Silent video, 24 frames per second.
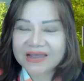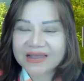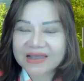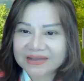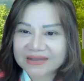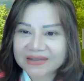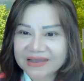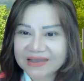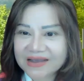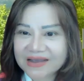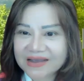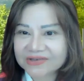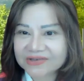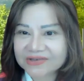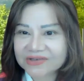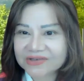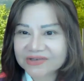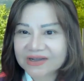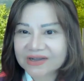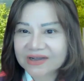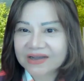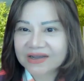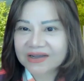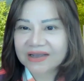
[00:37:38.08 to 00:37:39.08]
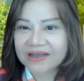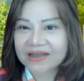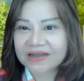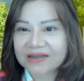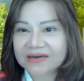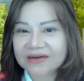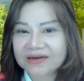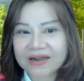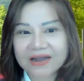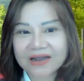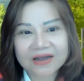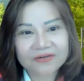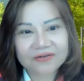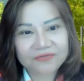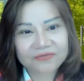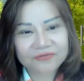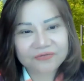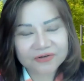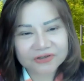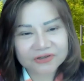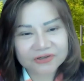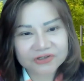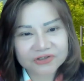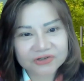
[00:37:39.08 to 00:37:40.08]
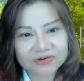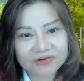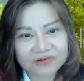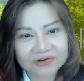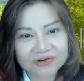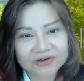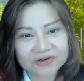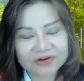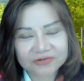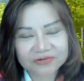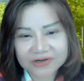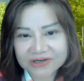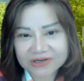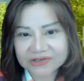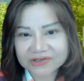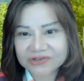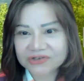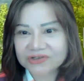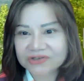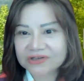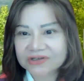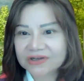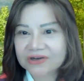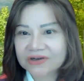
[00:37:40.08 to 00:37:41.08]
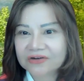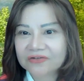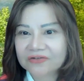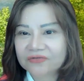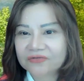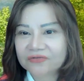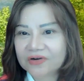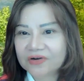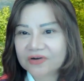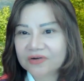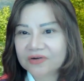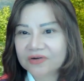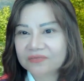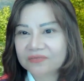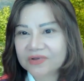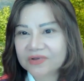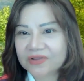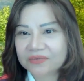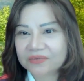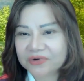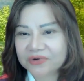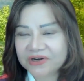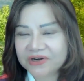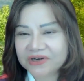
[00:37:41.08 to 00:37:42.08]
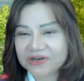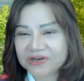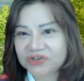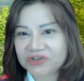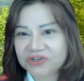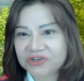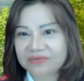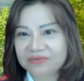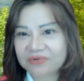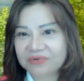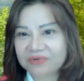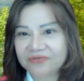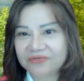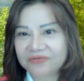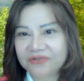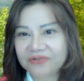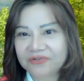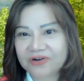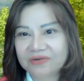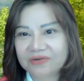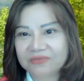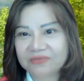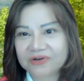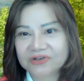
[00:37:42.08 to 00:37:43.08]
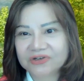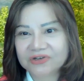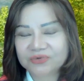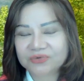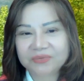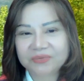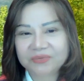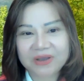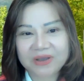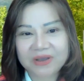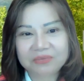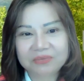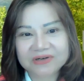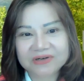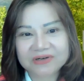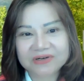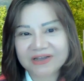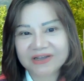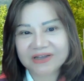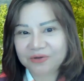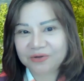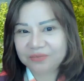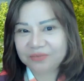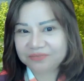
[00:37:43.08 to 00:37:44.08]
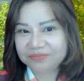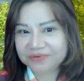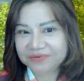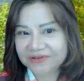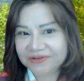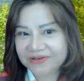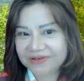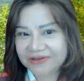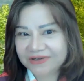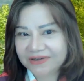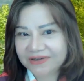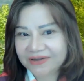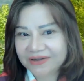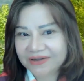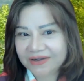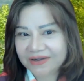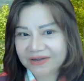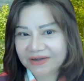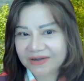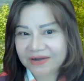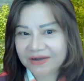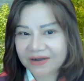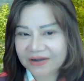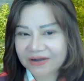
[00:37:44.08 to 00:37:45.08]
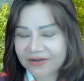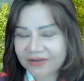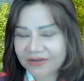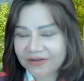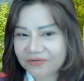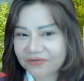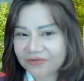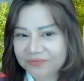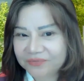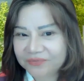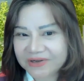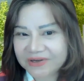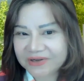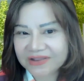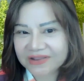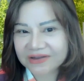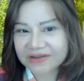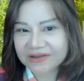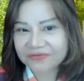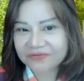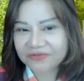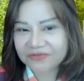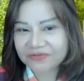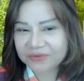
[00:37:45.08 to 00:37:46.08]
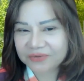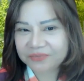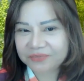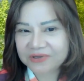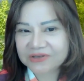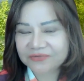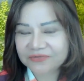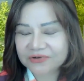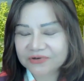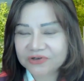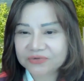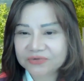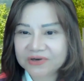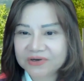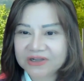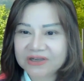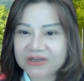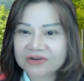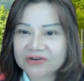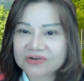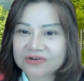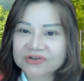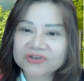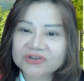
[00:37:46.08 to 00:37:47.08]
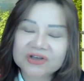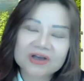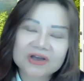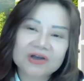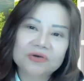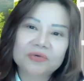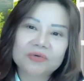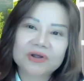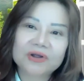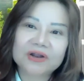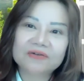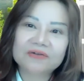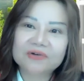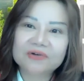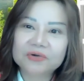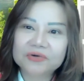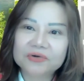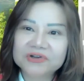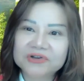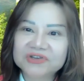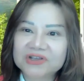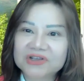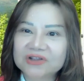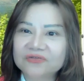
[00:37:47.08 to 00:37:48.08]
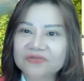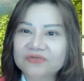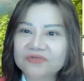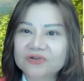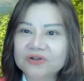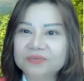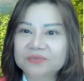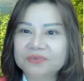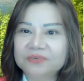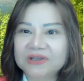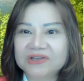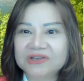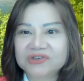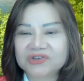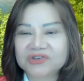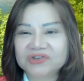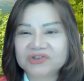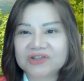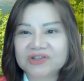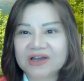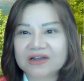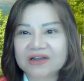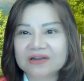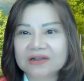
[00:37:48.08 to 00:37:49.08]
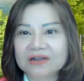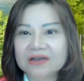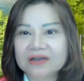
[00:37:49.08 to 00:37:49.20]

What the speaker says: Yes, and for sure, Chris from the British Chamber of Commerce will be able to help. You've been in the Philippines for 20 years. What I've noticed in the Philippines is that